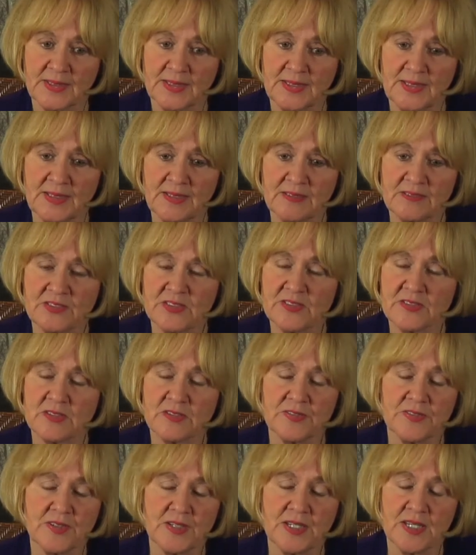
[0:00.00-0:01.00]
it is just a
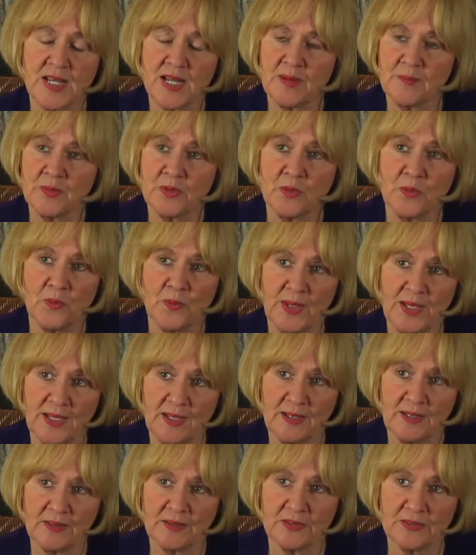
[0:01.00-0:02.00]
phenomenal
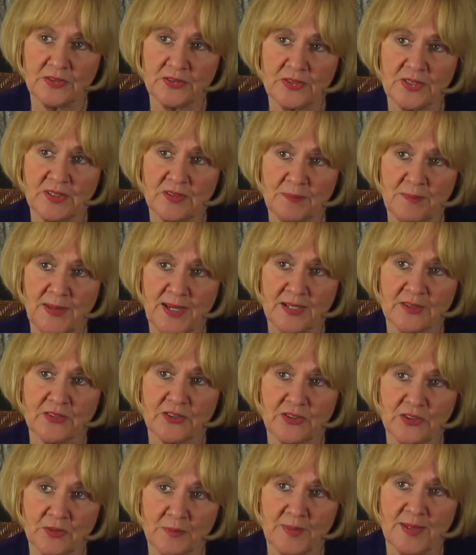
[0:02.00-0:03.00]
way to give back
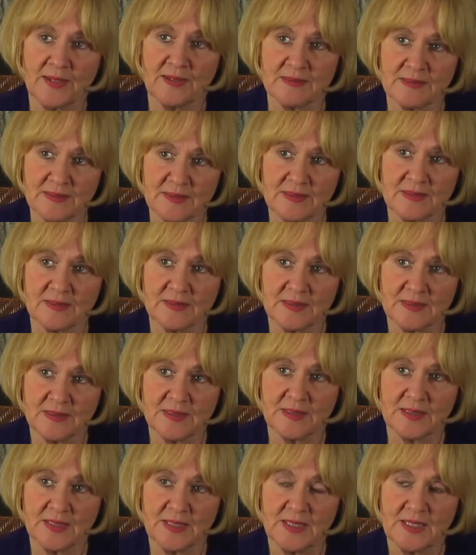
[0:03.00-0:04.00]
to humanity.
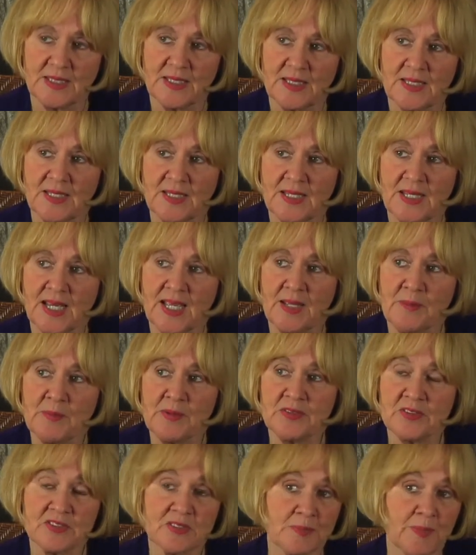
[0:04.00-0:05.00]
And I am
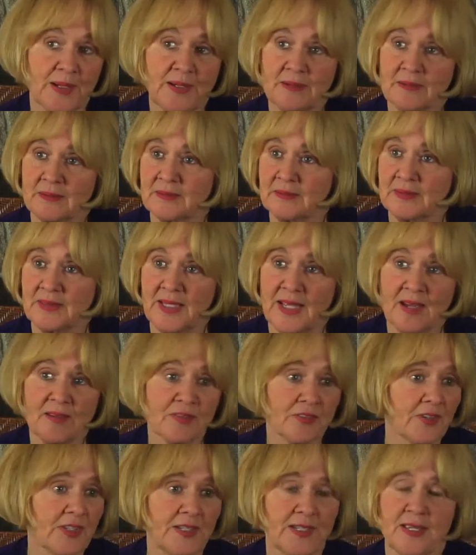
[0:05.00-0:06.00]
inspired
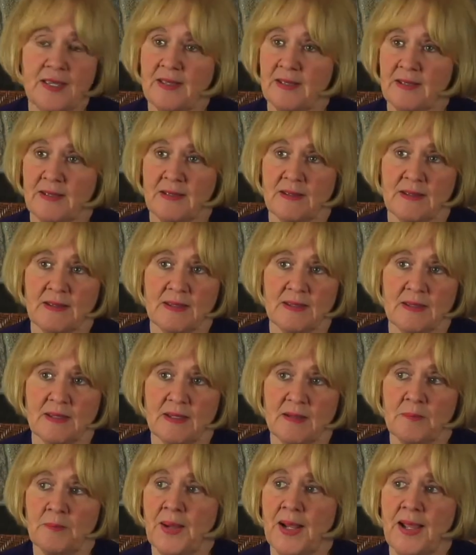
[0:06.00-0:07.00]
every day
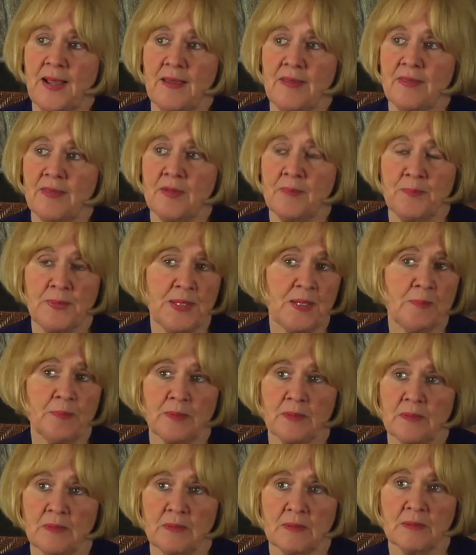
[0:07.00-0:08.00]
by the
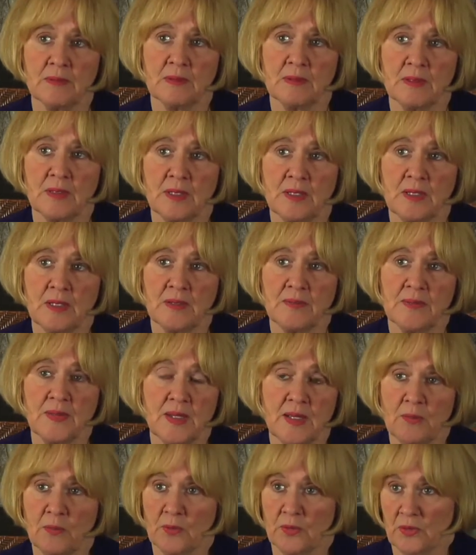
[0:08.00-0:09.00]
people that
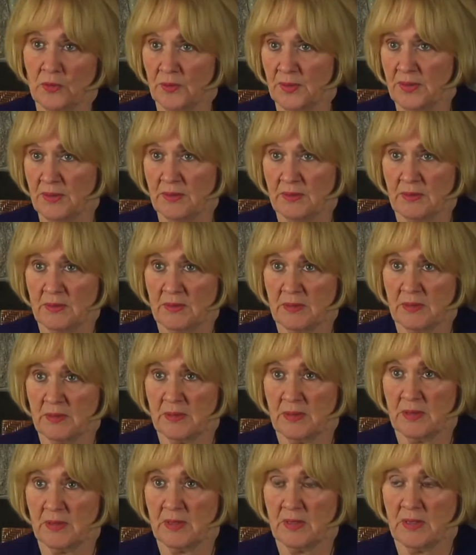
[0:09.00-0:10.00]
I work with,
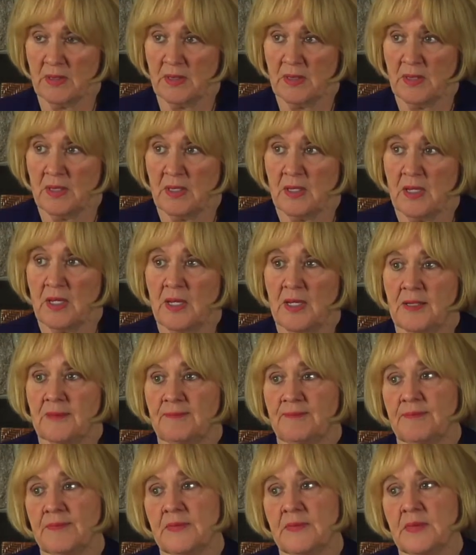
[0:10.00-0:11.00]

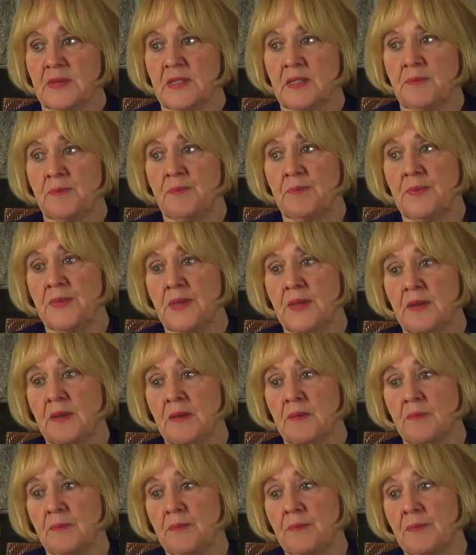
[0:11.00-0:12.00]

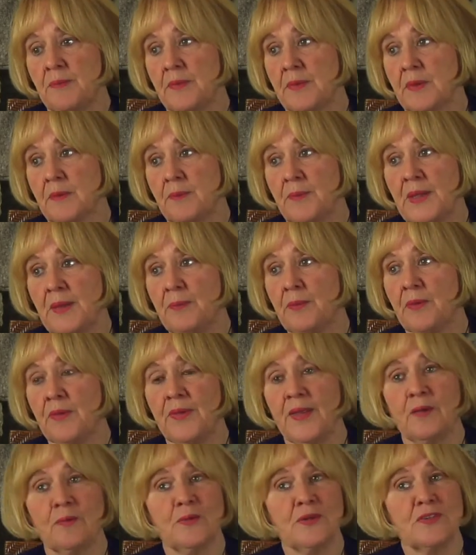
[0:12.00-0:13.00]
the people
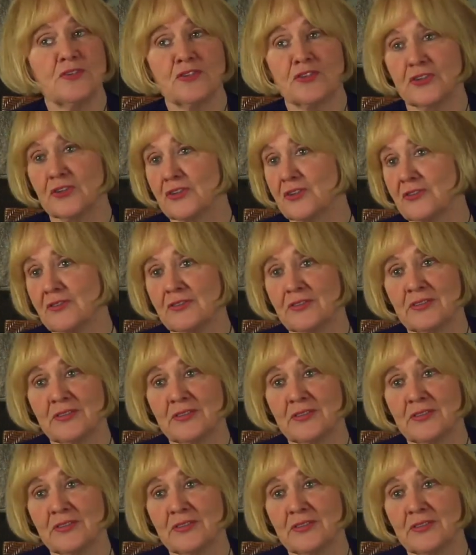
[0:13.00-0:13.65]
that we serve.